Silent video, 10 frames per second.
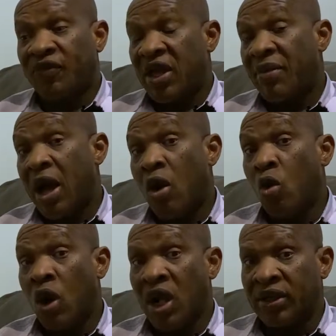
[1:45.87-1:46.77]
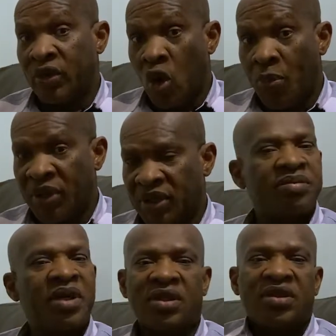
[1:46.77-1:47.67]
them are wildly open,
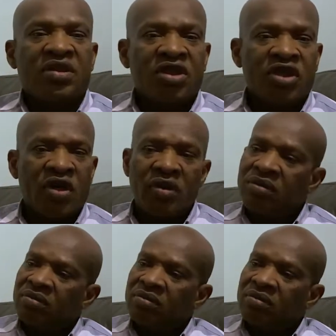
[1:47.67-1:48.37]
but you know,